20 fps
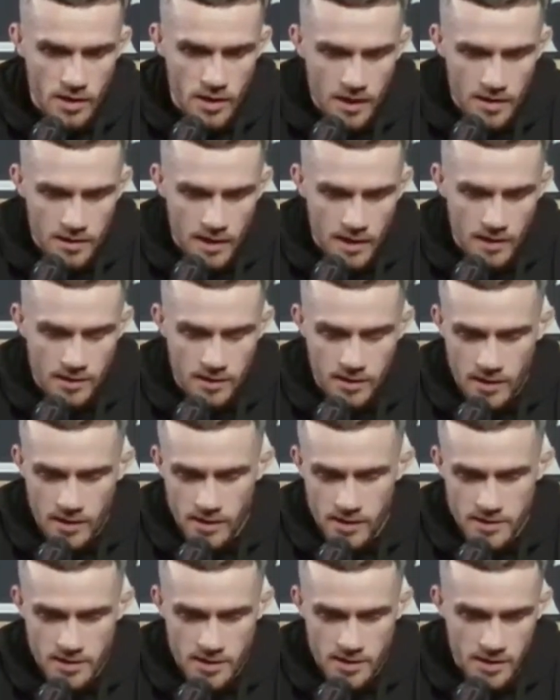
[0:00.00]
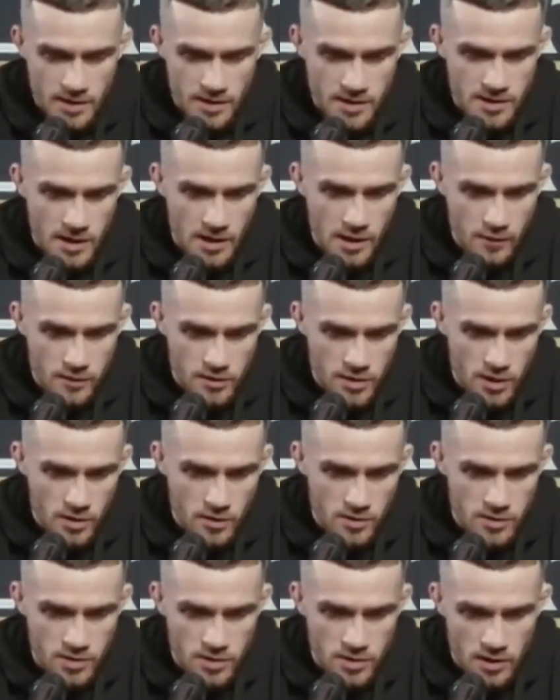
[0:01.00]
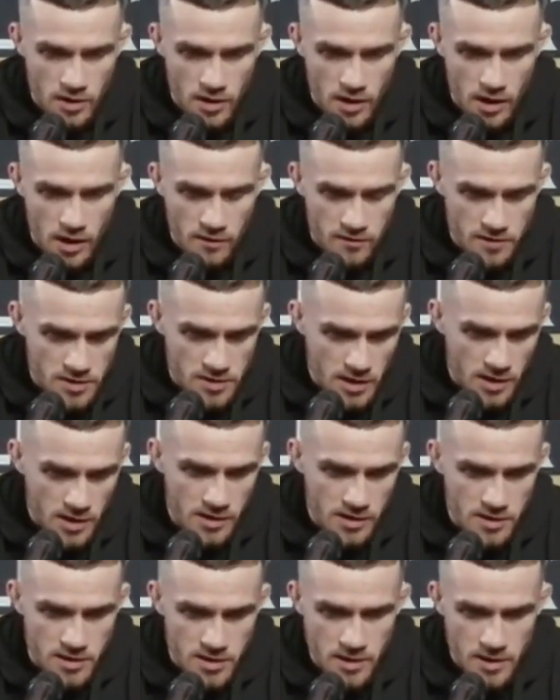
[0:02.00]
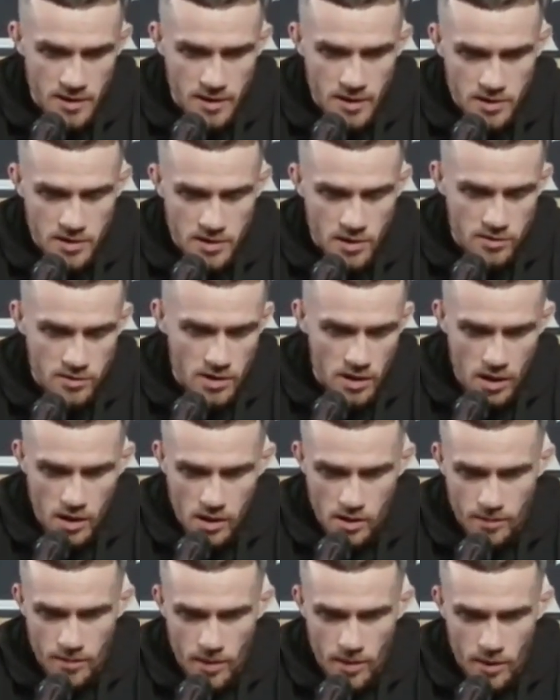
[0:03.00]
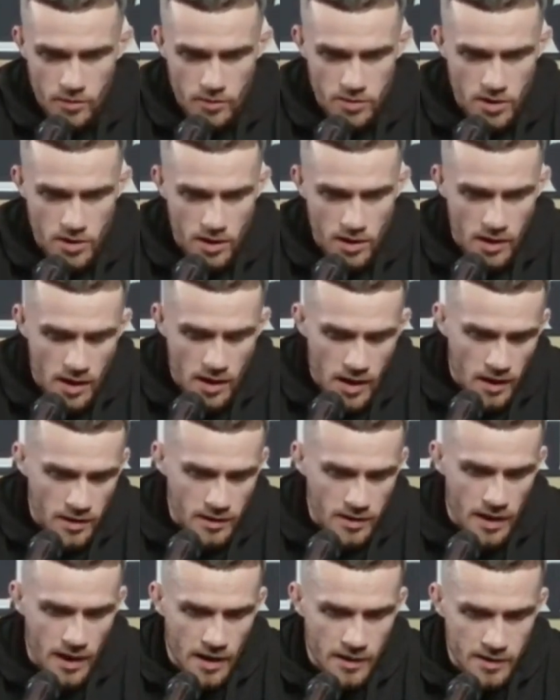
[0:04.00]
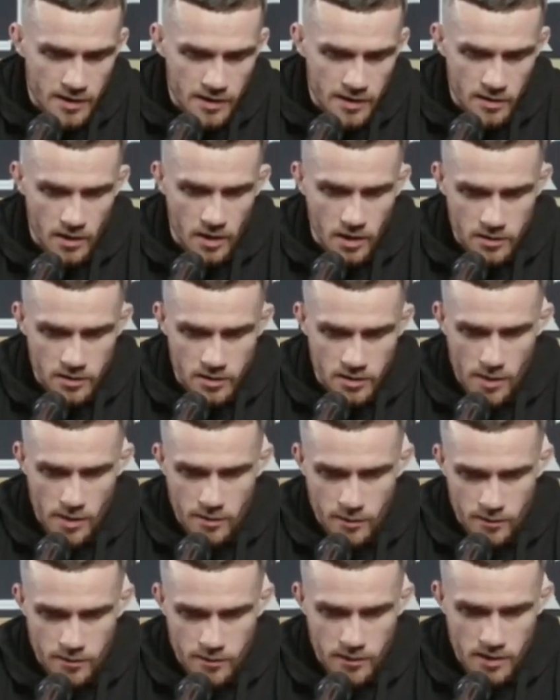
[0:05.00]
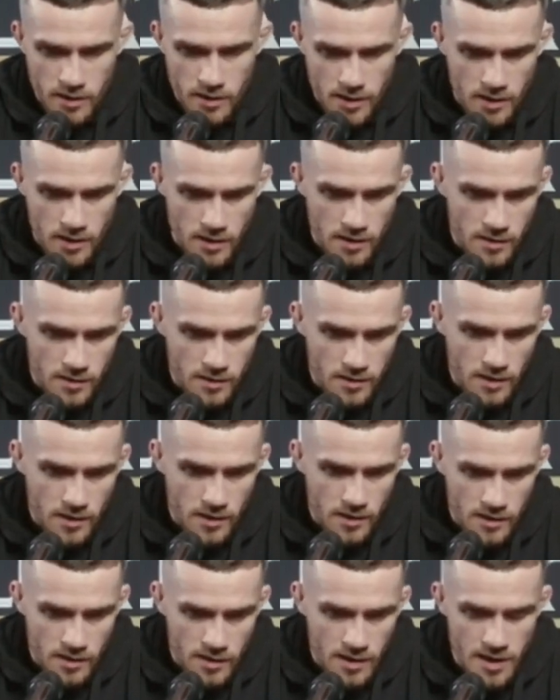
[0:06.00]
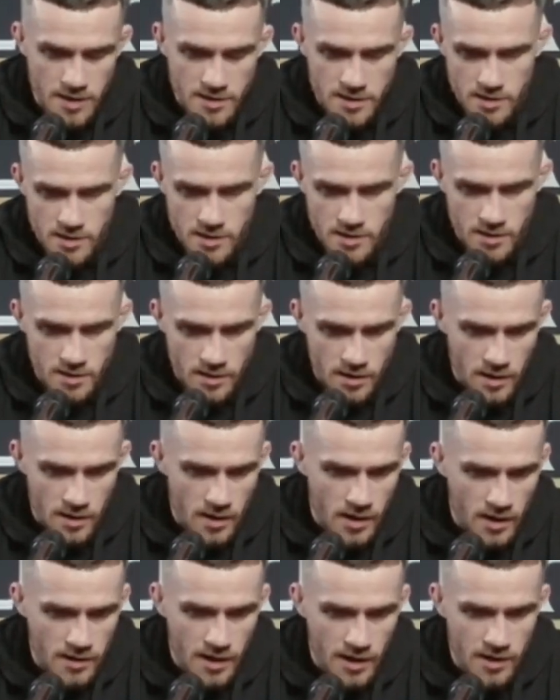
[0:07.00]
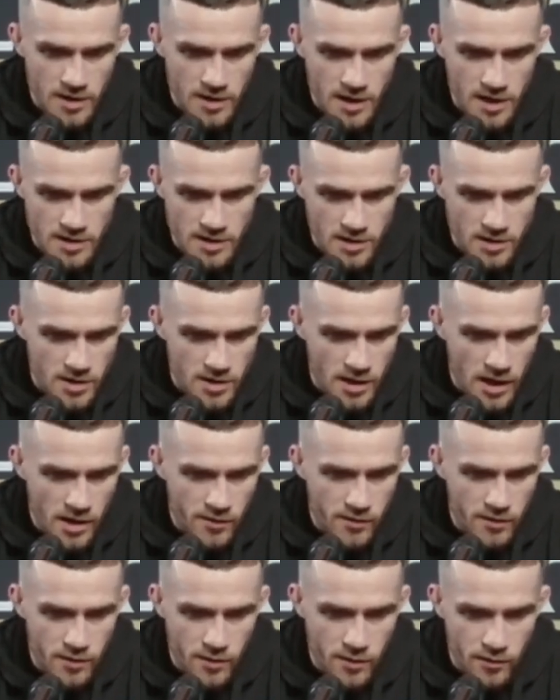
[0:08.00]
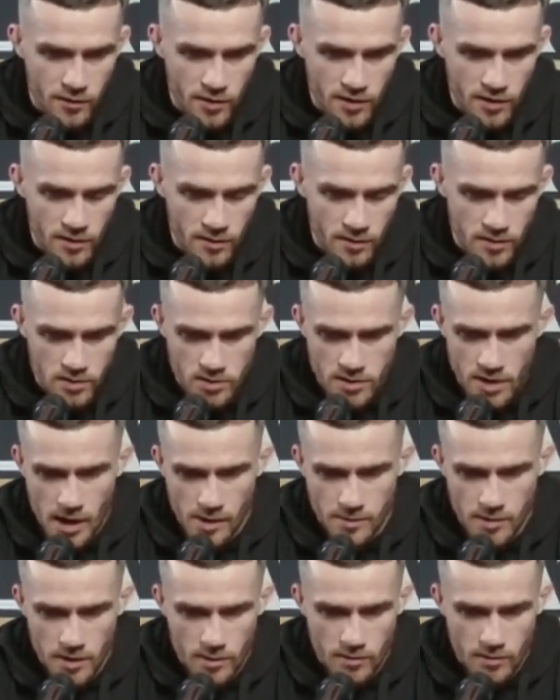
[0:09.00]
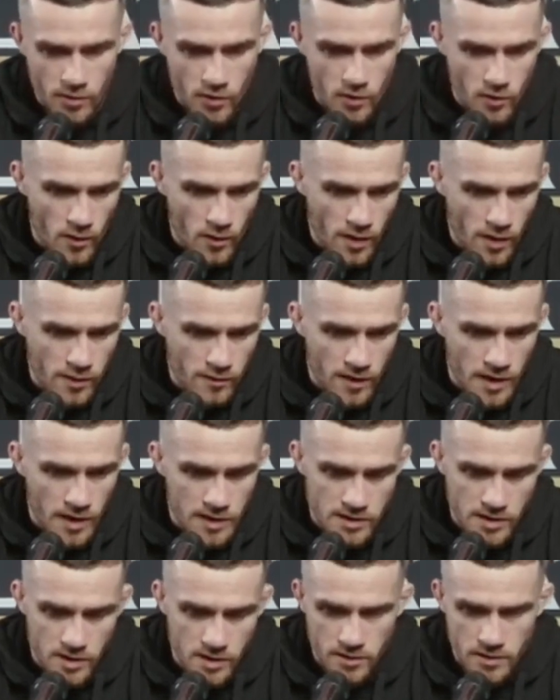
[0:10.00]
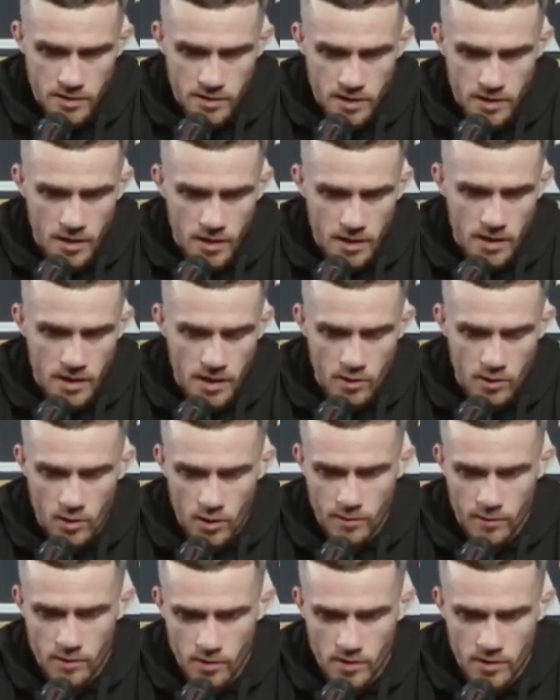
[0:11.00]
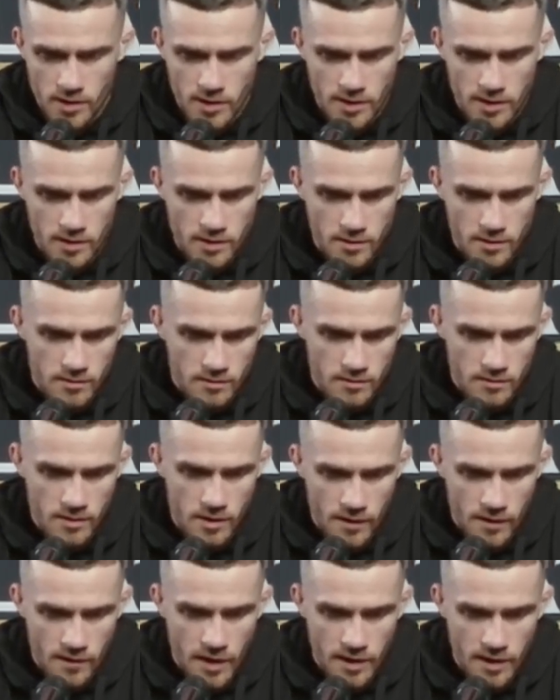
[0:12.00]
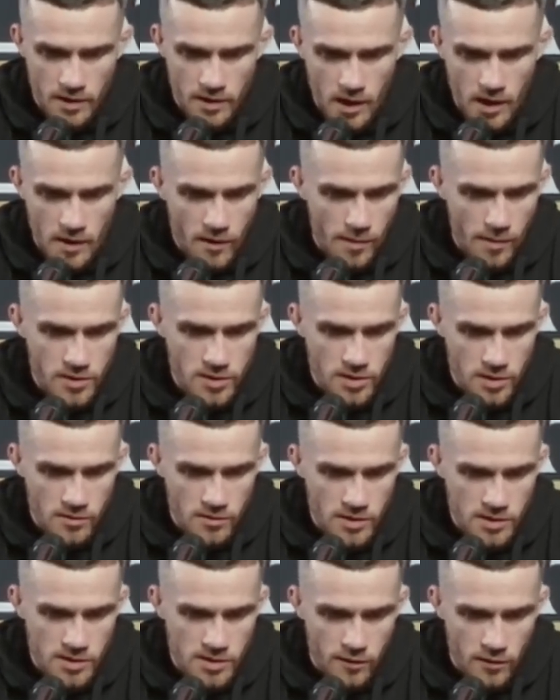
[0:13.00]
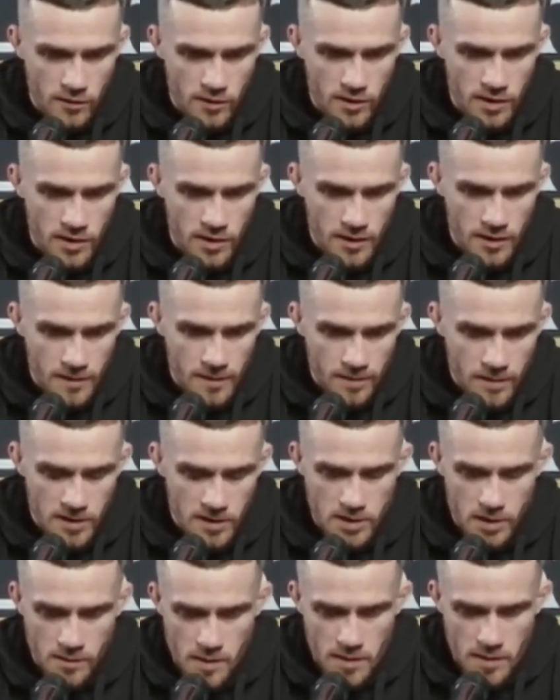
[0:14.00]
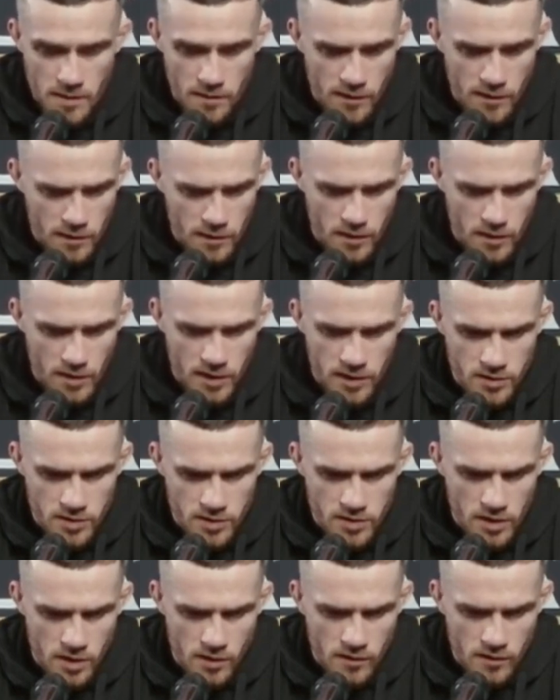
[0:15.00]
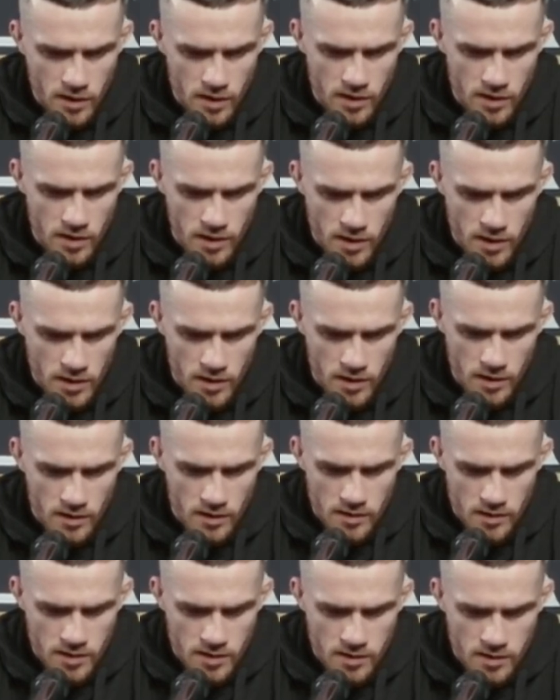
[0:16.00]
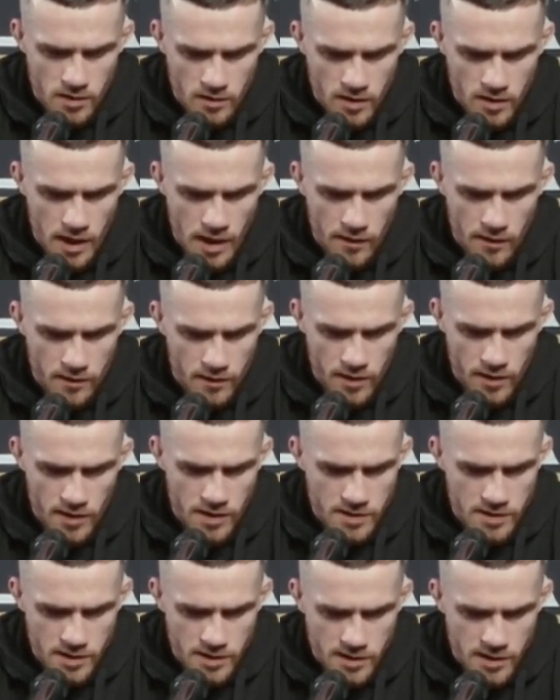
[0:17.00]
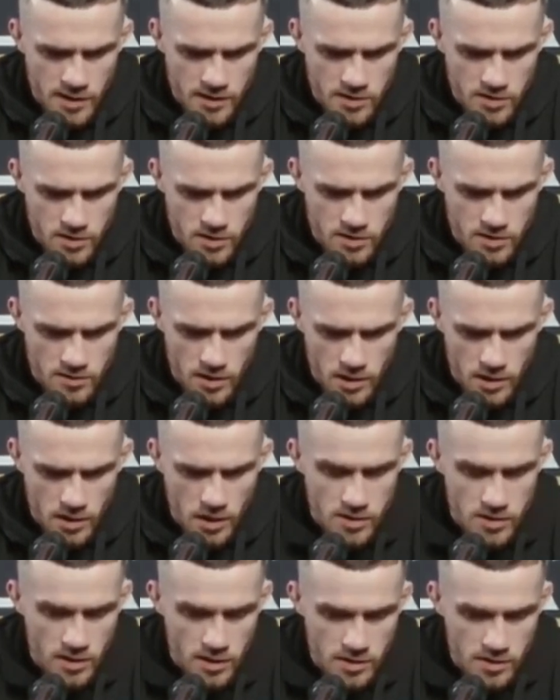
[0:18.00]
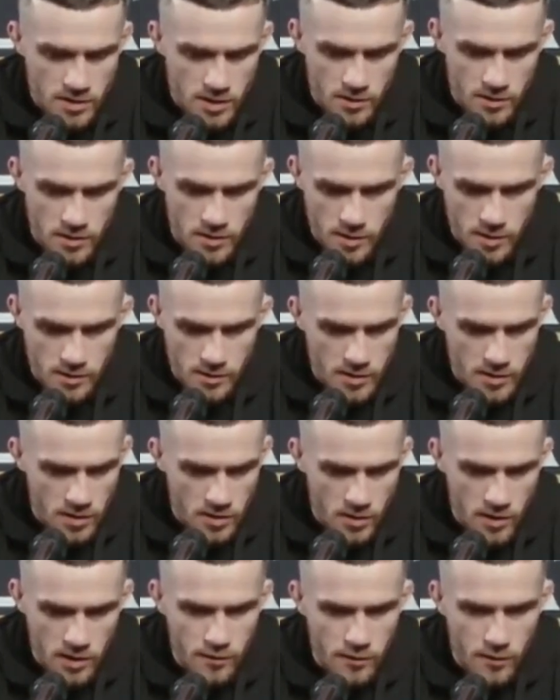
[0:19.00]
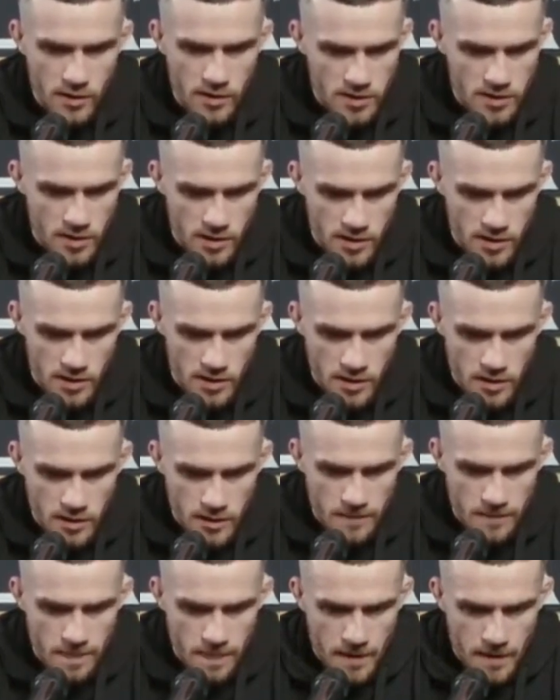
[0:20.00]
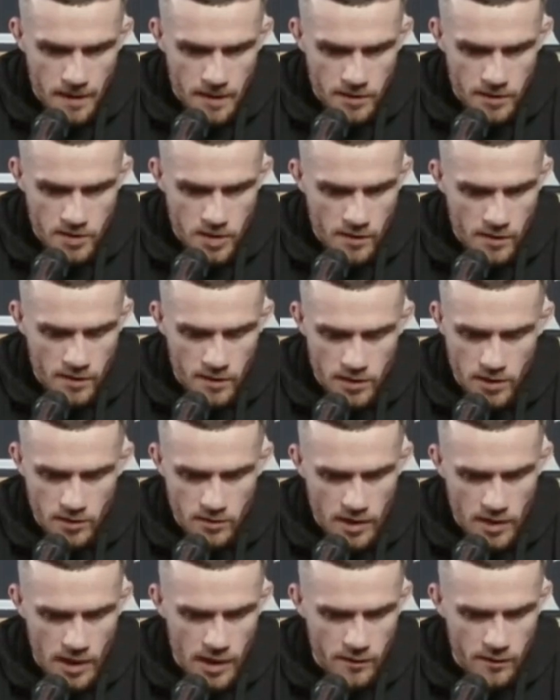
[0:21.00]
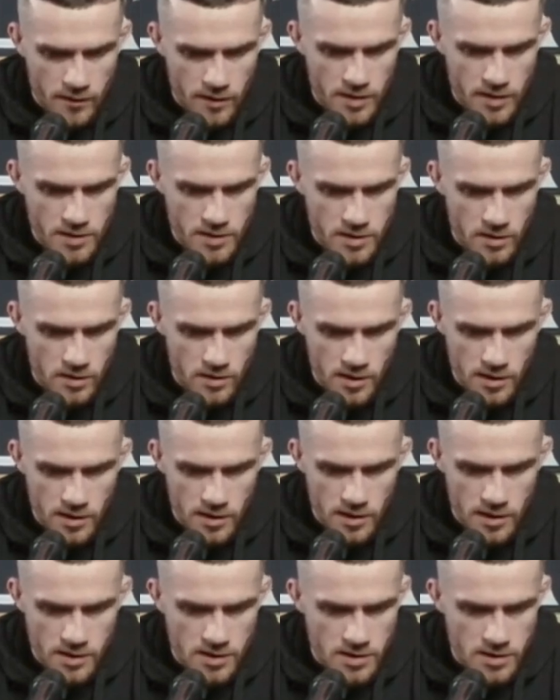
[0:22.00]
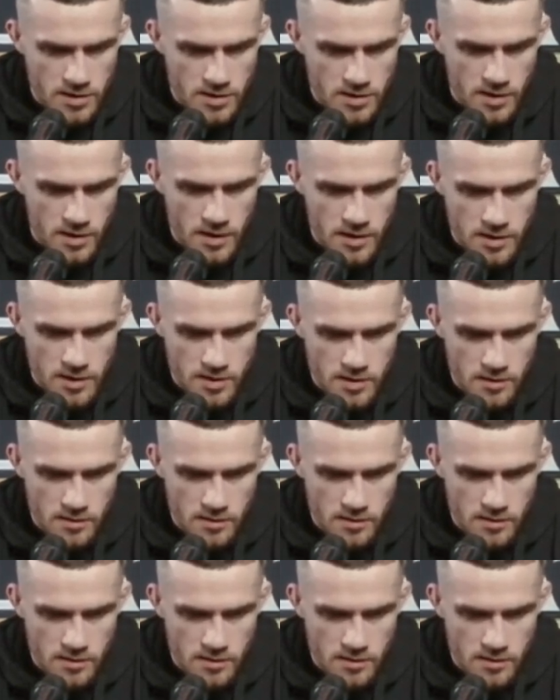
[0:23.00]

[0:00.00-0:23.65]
that there in itself shows a lot of resilience, shows a lot of composure, and then added on top of the the, the lessons and, and all that jazz that you take from the fight will just help you improve way faster. And, you know, I'm luckily, I've had a lot of opportunities to fight. It's going to be my fifth fight in just over like two and a half years. And I think it's just going to, oh, sorry, it's going to be like my ninth fight, sorry, in just over two and a half years. So like that's, that's,